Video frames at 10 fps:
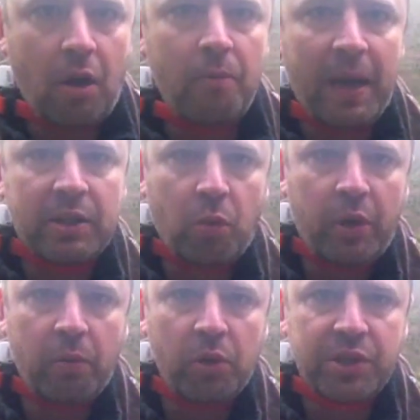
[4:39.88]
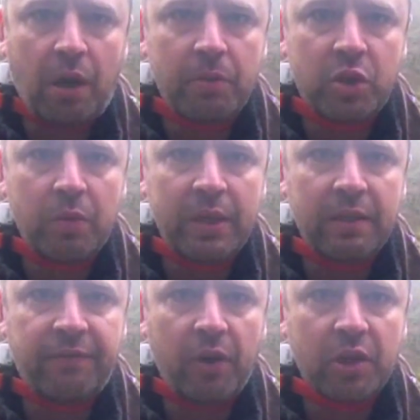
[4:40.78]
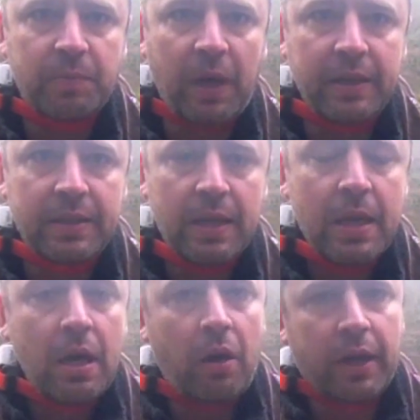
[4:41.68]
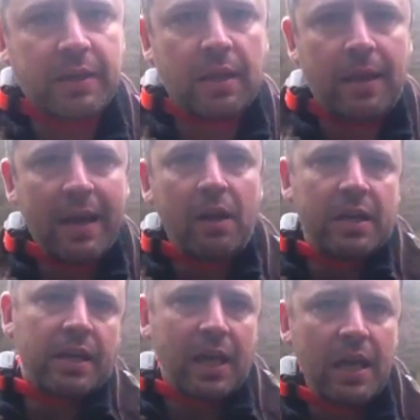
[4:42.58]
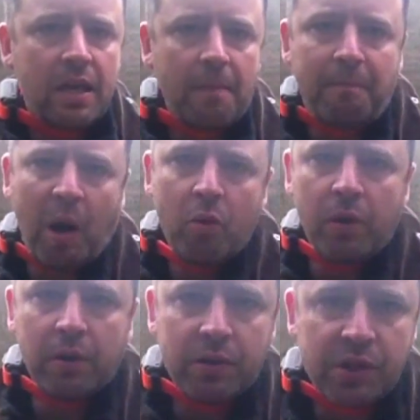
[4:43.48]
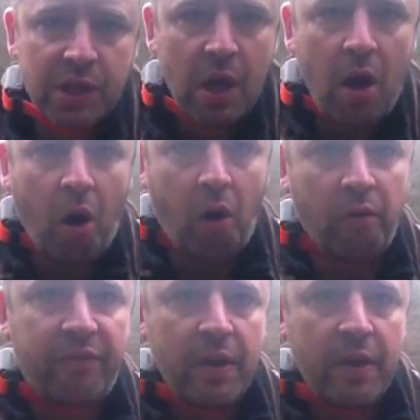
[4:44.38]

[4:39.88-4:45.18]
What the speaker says: go back to what it was that I was doing in the first place. Okay, so they are your key components of